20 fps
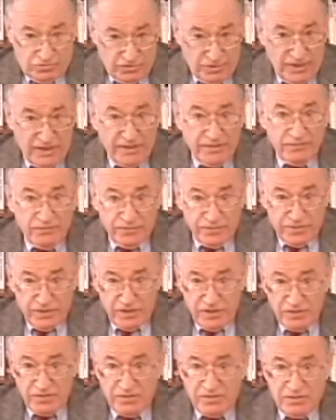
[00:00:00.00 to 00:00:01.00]
together with
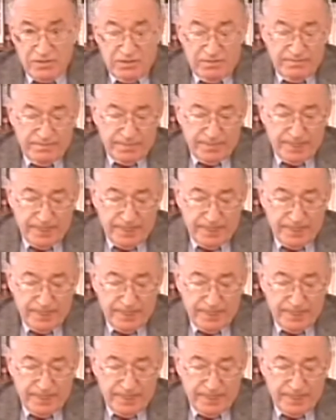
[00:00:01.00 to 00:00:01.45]
his uh,